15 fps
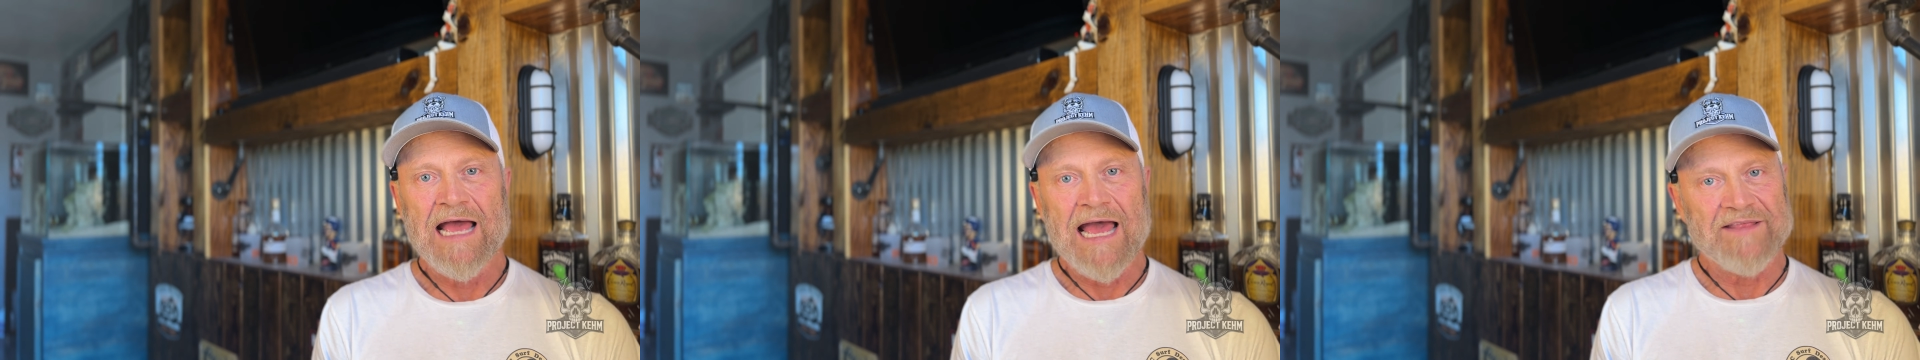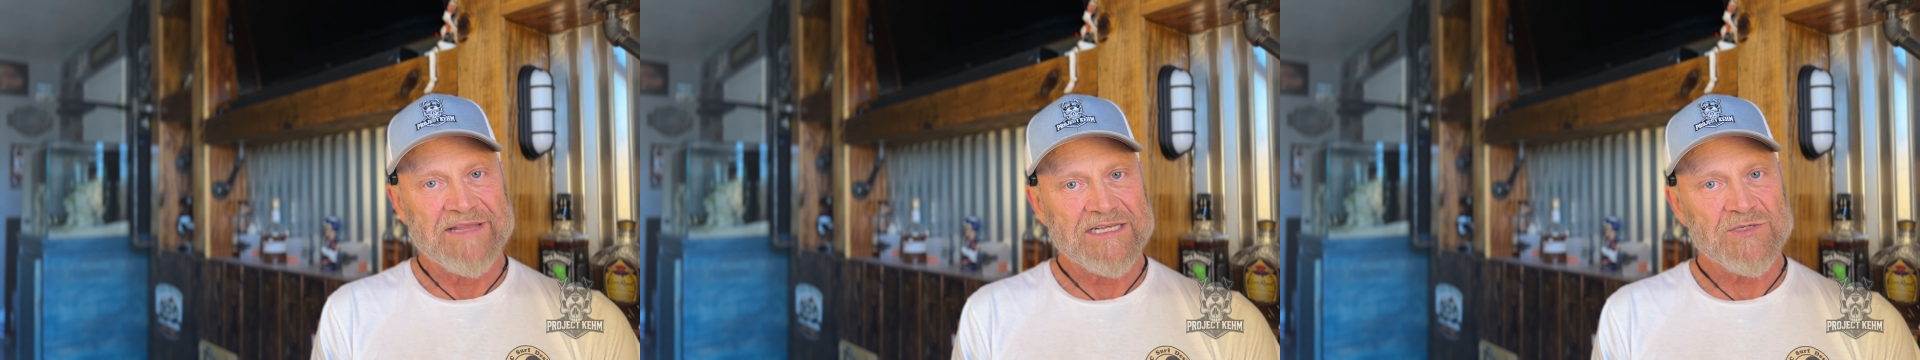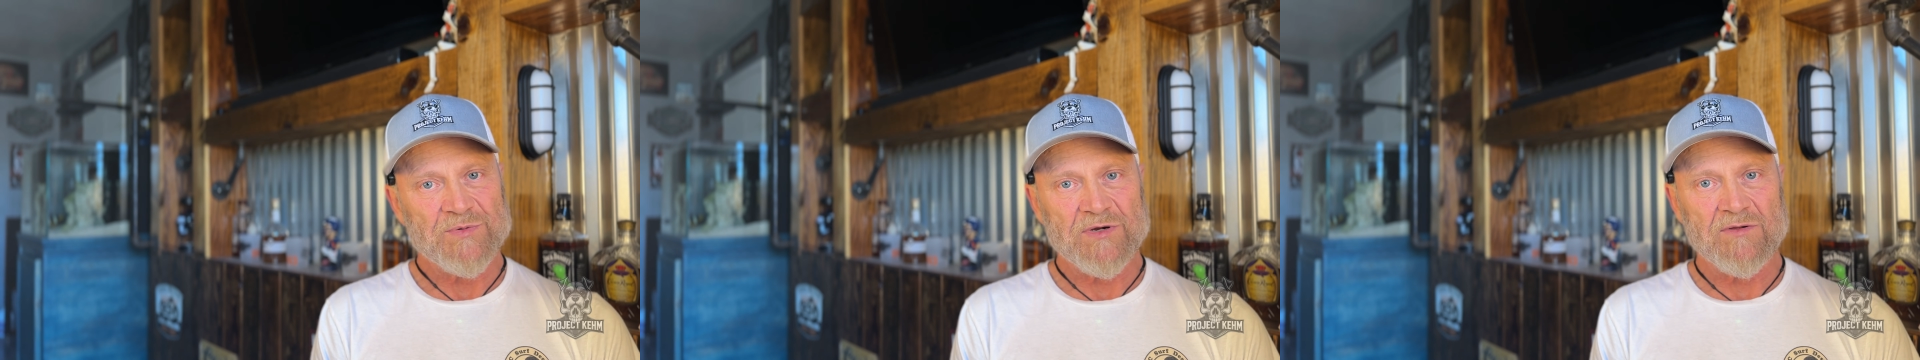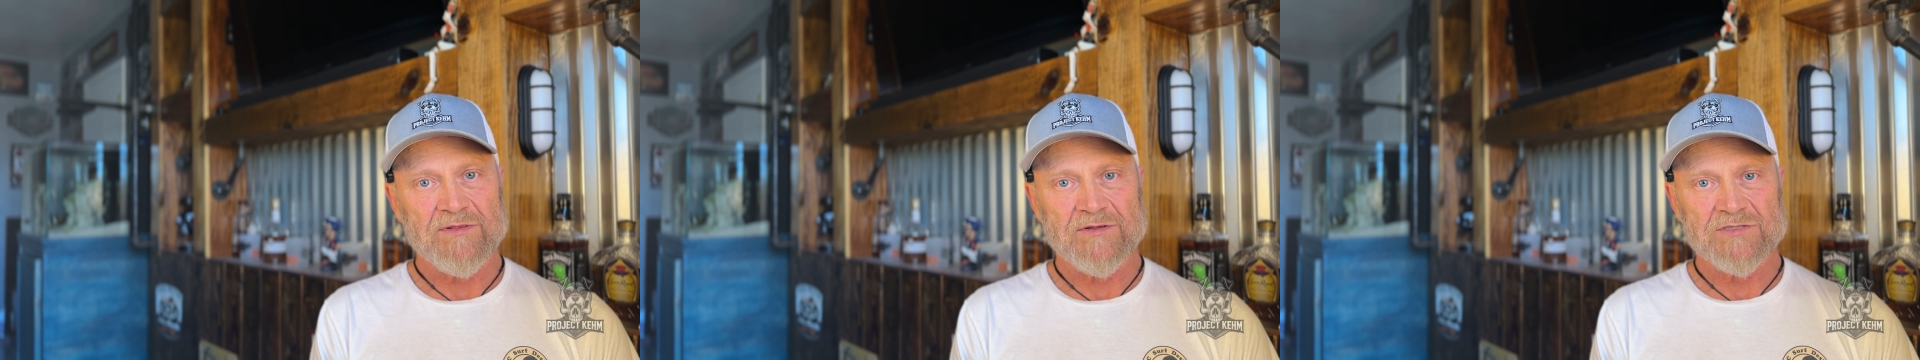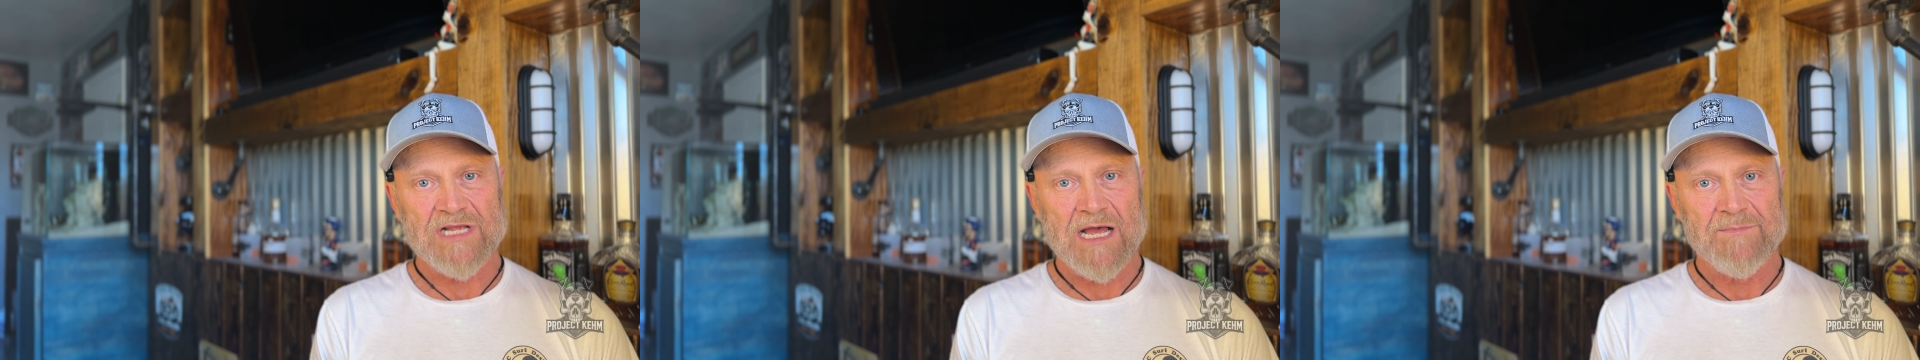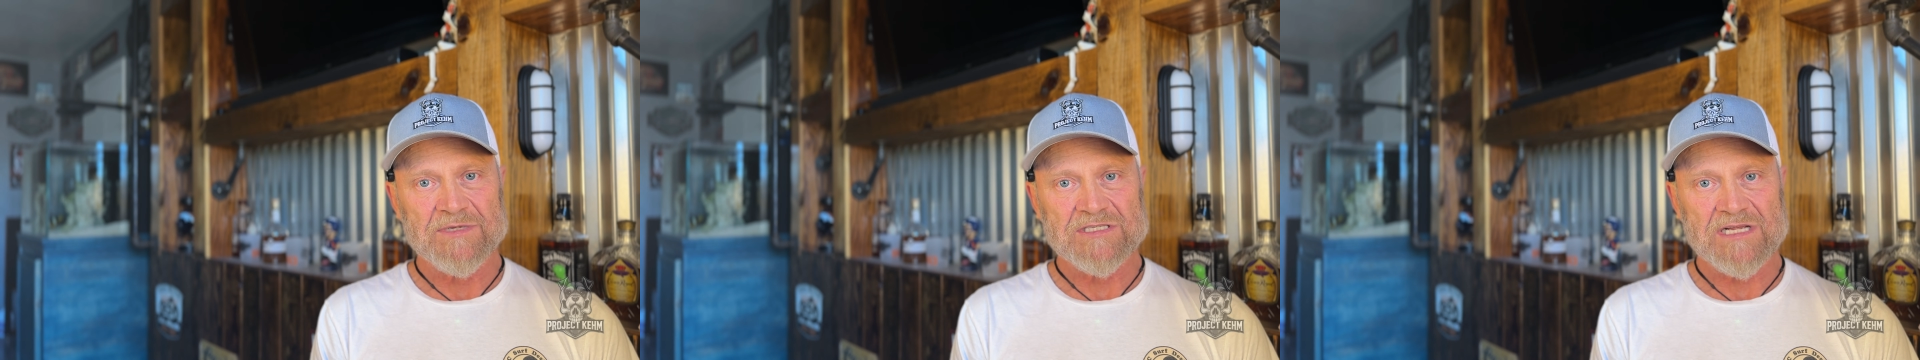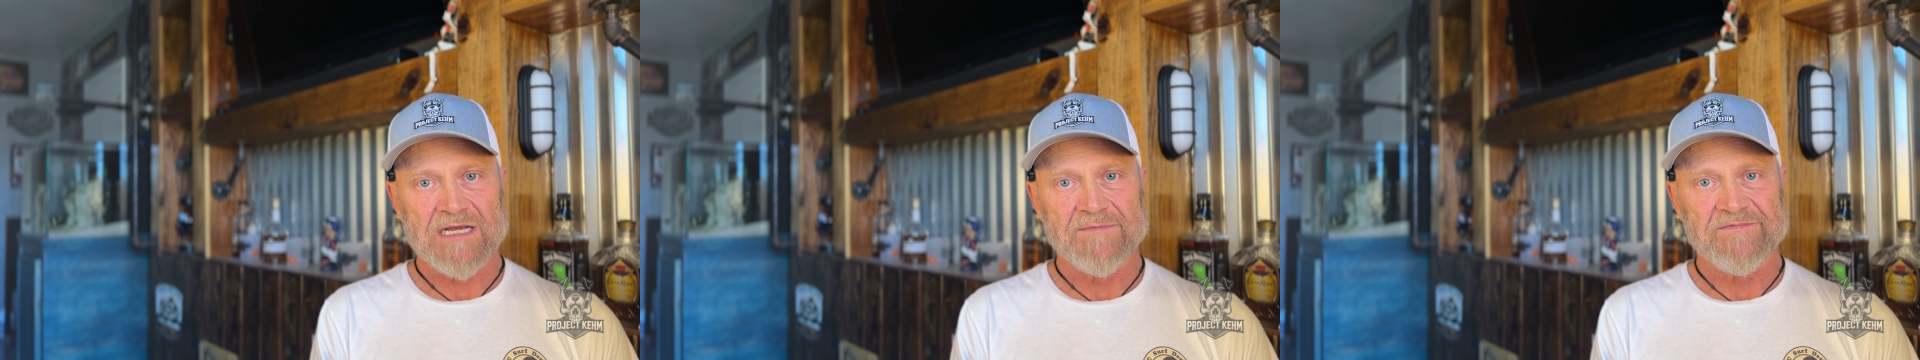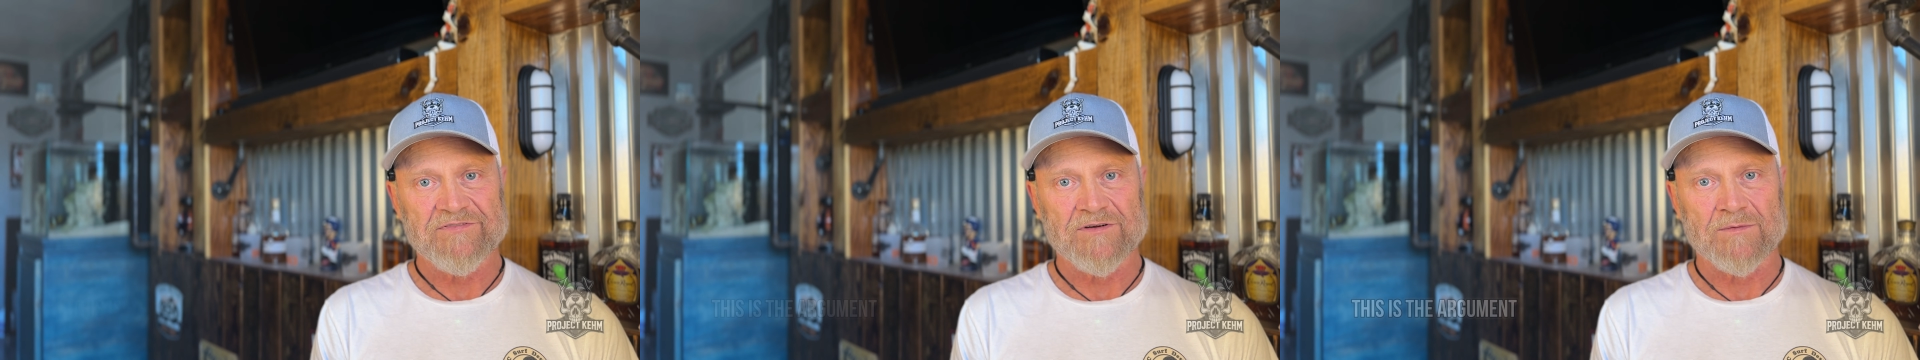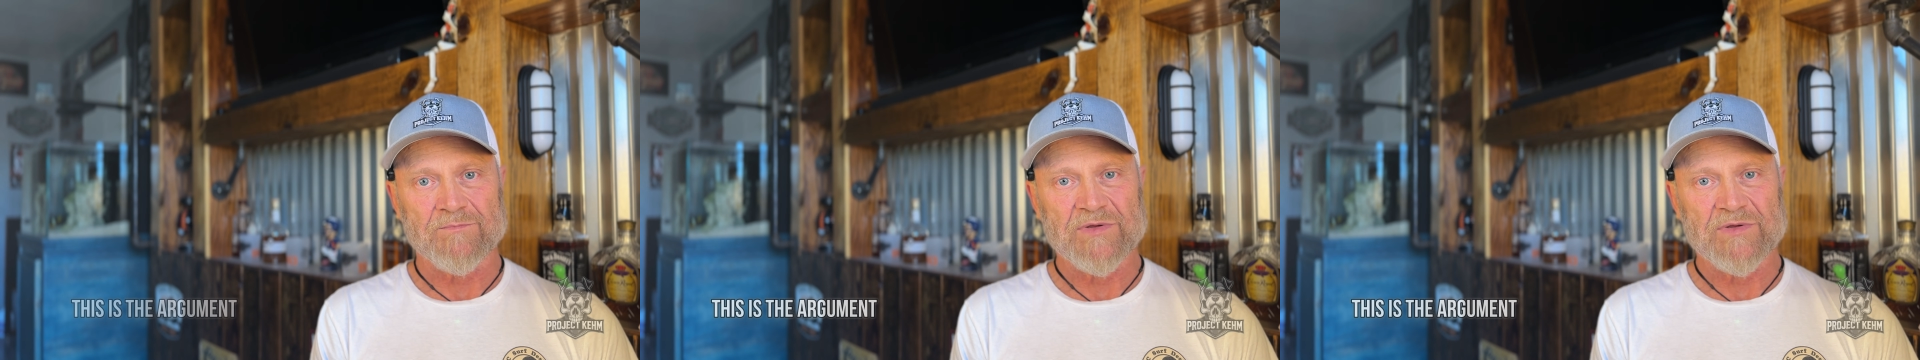And that's where all those comments come from.